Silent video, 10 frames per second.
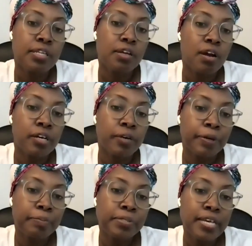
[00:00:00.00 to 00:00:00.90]
on our
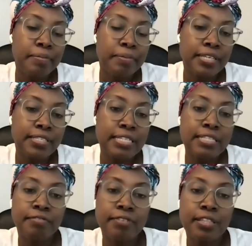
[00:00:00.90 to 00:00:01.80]
website because I
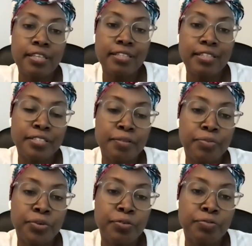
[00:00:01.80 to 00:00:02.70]
definitely think that's a
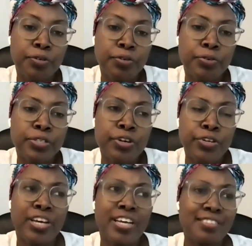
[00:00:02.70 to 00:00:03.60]
beautiful resource. Are
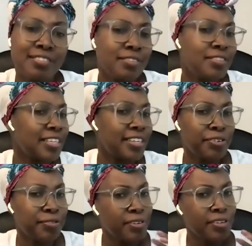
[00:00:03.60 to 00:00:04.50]
you guys still taking
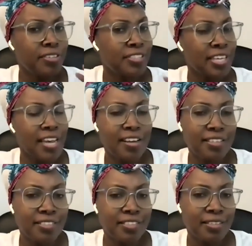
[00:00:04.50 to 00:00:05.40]
referrals? Like, how
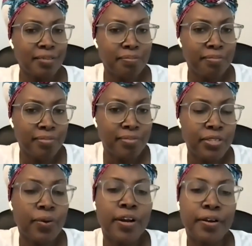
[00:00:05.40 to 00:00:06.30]
does the uh,
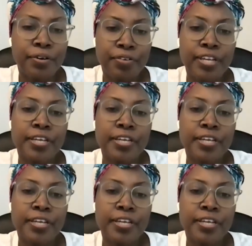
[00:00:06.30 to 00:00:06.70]
you yeah, are no, great. we're